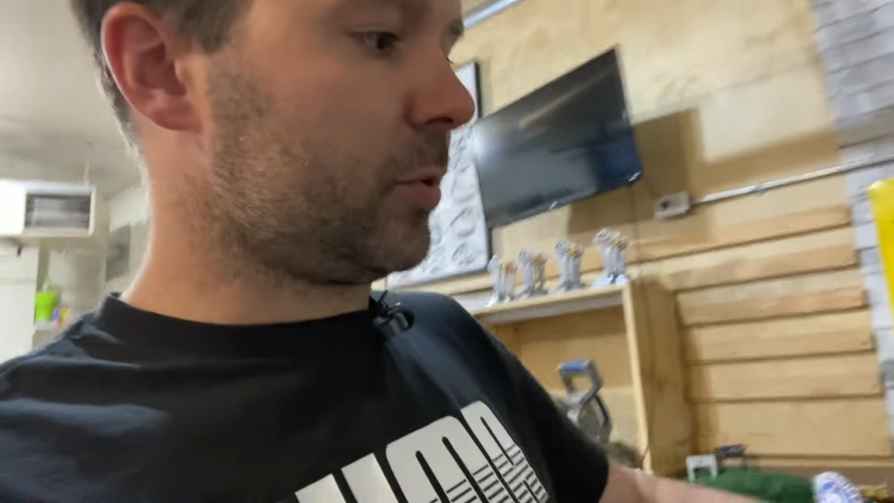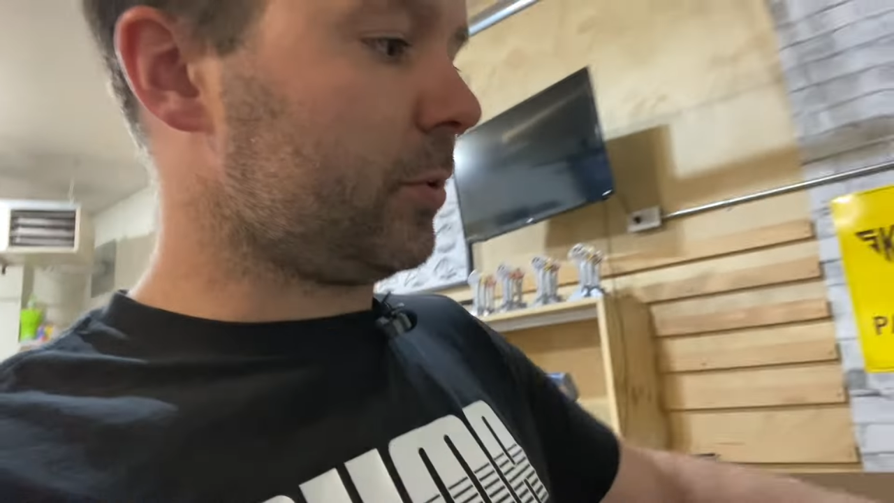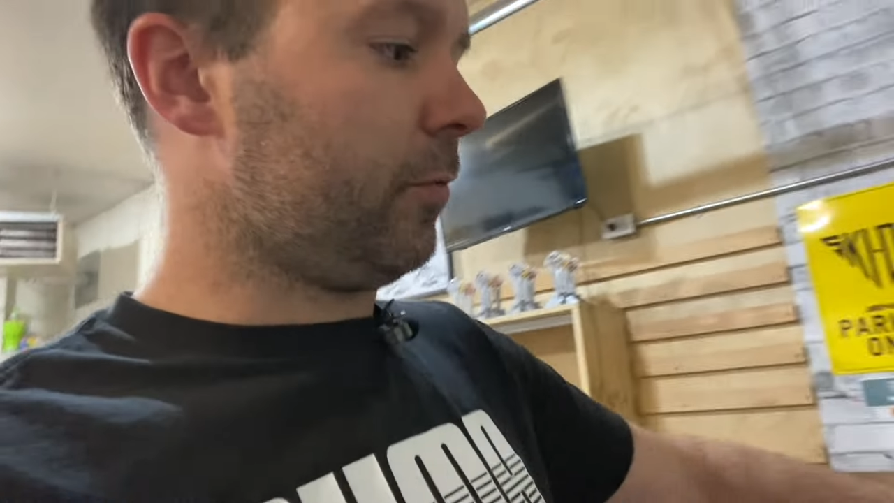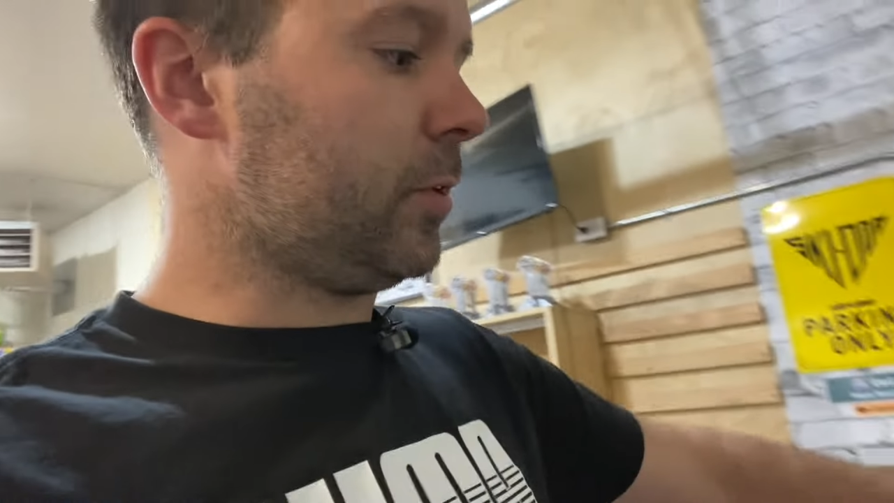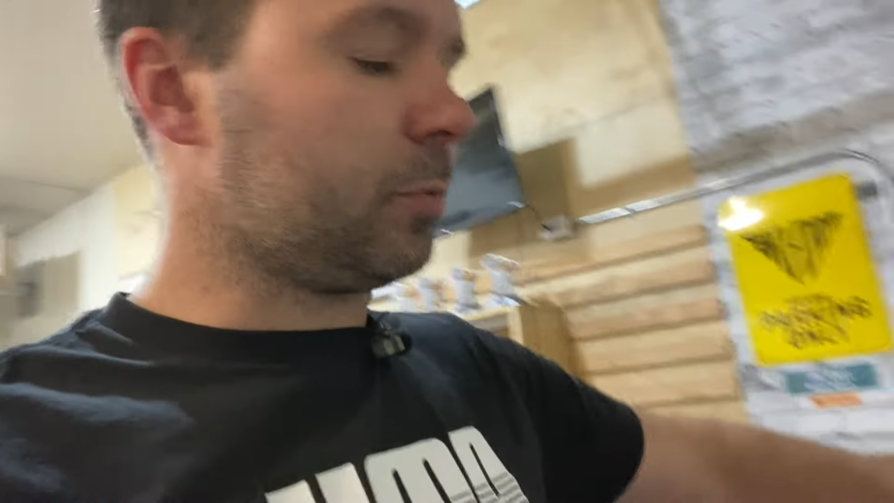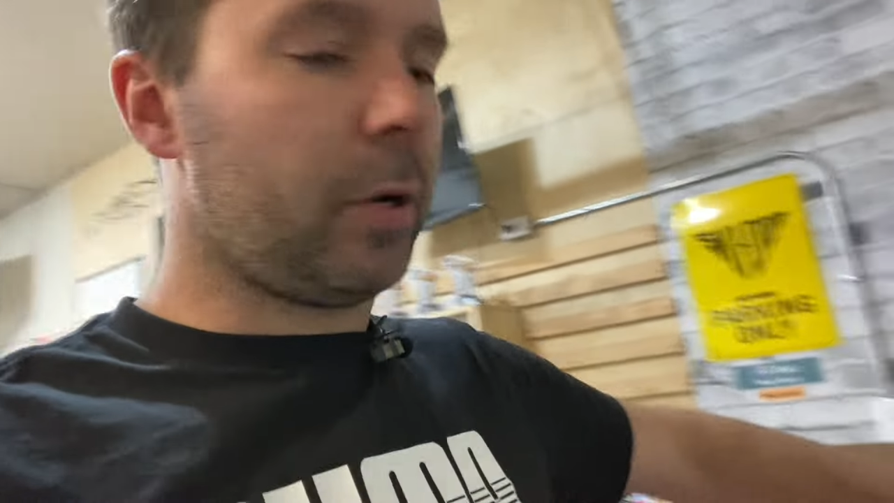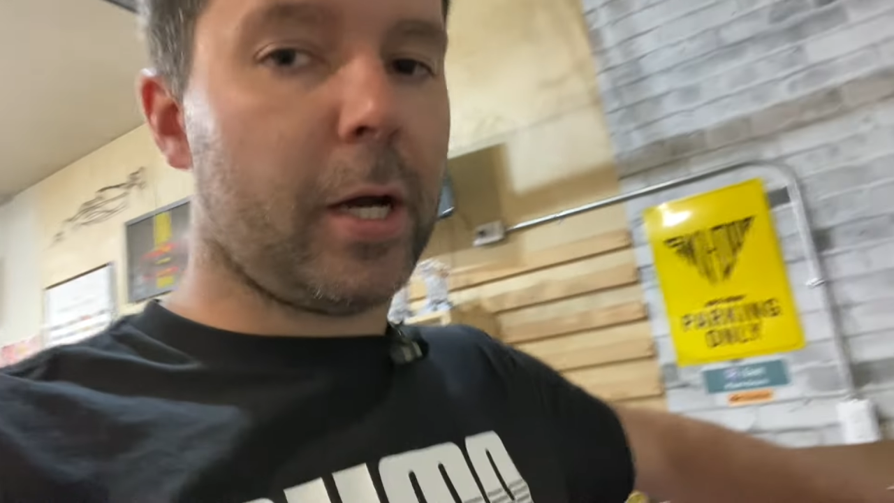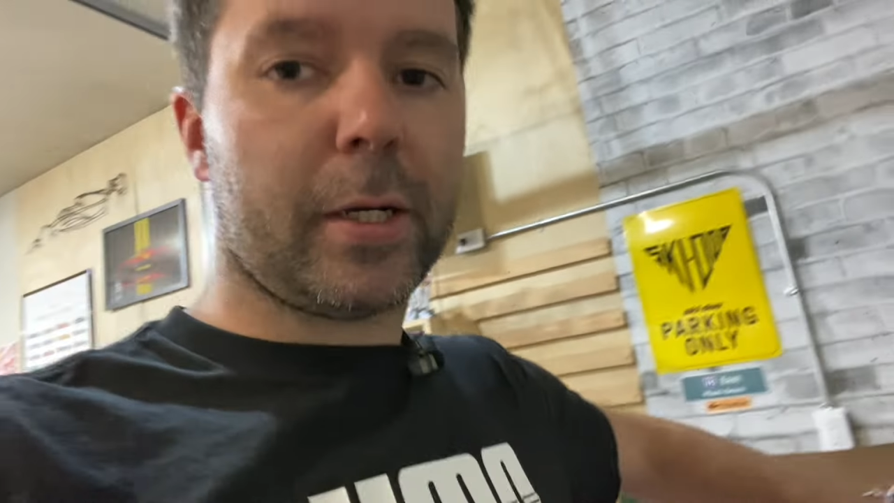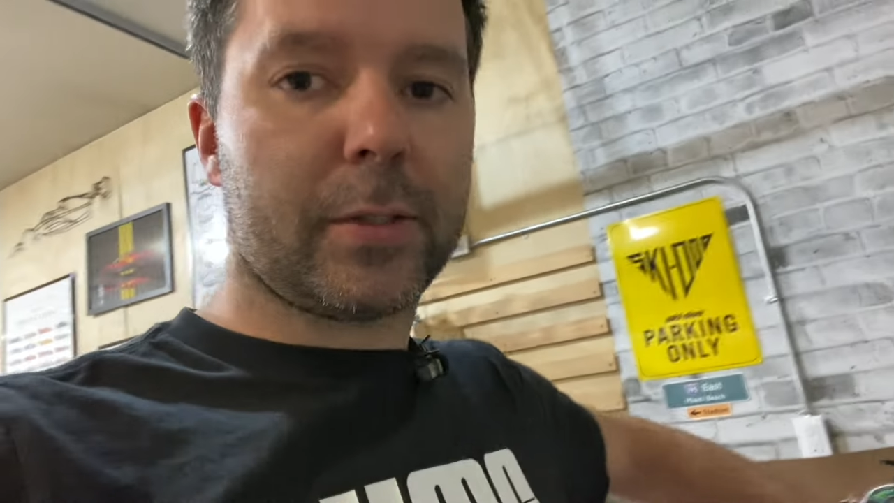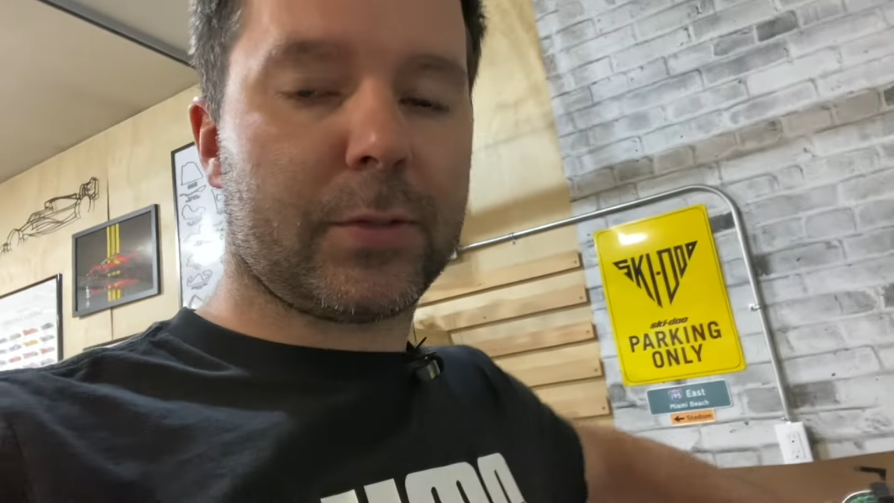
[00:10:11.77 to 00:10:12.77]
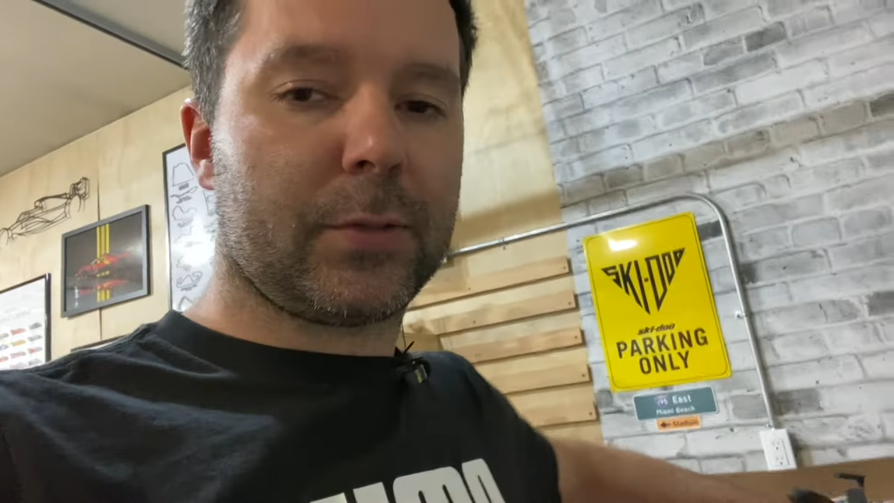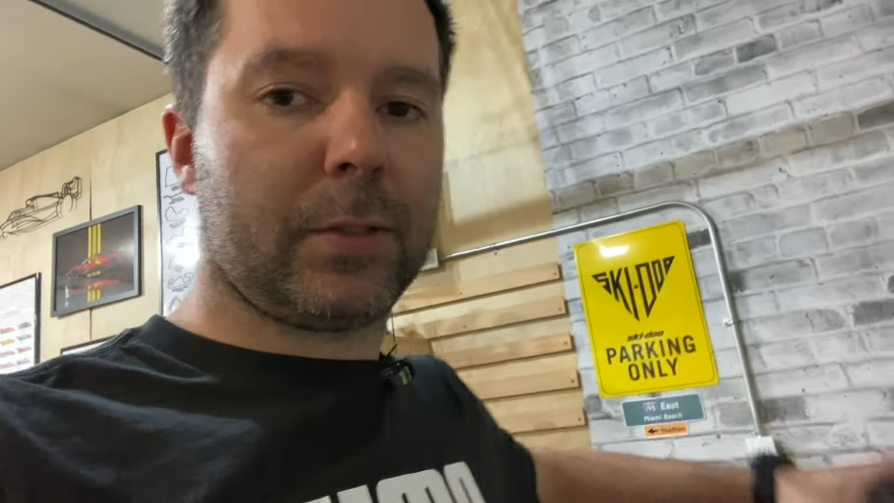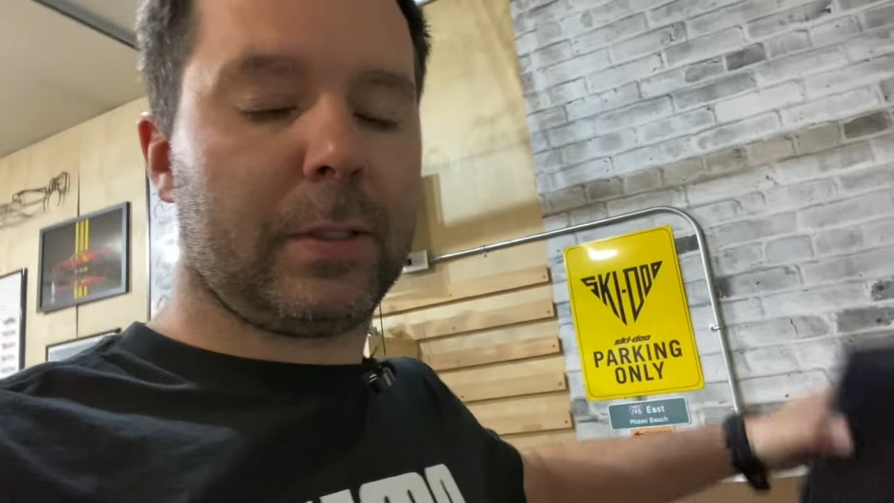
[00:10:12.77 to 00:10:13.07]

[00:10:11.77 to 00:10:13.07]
of this box.